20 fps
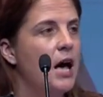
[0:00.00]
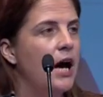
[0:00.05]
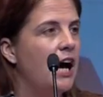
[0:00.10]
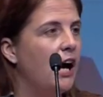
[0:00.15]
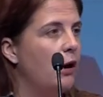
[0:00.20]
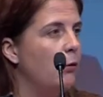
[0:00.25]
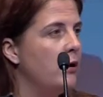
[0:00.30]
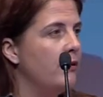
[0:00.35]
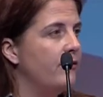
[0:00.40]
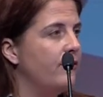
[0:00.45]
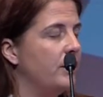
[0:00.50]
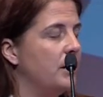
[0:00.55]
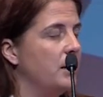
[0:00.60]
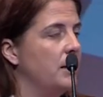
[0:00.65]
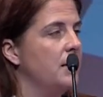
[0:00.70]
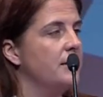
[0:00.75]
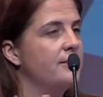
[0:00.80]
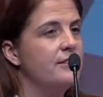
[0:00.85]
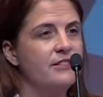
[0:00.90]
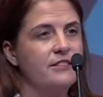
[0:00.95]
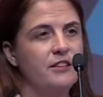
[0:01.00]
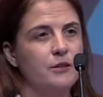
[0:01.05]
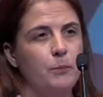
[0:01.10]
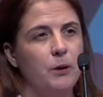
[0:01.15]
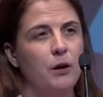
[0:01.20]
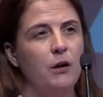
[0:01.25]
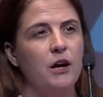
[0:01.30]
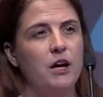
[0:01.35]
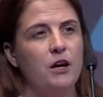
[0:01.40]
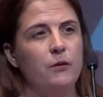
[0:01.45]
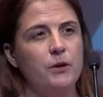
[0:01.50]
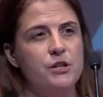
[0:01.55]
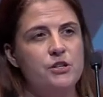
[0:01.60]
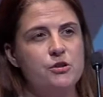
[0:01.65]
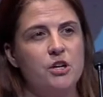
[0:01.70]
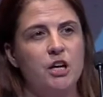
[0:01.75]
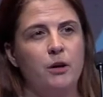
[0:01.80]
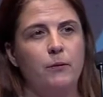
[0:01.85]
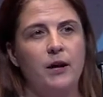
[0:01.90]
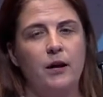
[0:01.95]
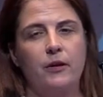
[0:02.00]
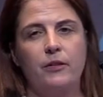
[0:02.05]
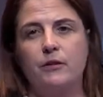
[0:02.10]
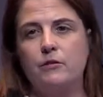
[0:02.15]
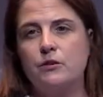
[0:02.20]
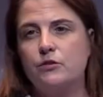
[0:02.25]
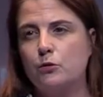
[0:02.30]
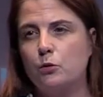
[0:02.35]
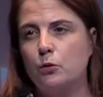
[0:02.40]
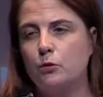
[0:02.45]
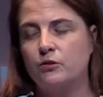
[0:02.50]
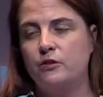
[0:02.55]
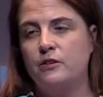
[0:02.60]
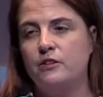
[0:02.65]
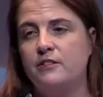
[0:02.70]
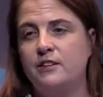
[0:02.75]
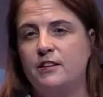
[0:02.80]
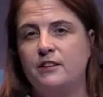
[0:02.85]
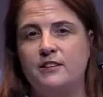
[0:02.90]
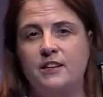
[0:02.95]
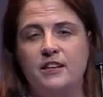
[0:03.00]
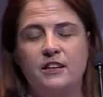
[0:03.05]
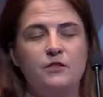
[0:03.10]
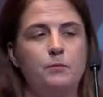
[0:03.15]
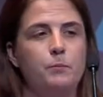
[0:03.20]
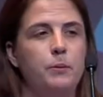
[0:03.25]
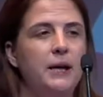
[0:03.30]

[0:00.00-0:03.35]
However, as a supplier, when you go out there and talk to the cities,